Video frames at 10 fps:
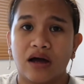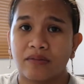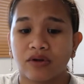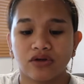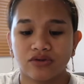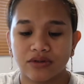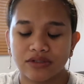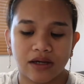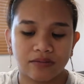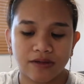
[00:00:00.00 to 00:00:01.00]
I'm gonna do a
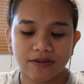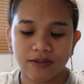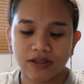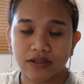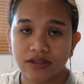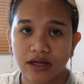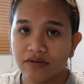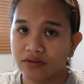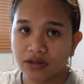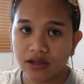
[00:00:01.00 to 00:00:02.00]
time lapse because I
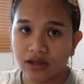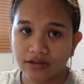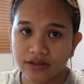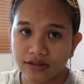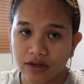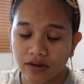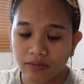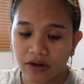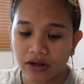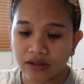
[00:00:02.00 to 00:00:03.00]
have nothing else to talk about,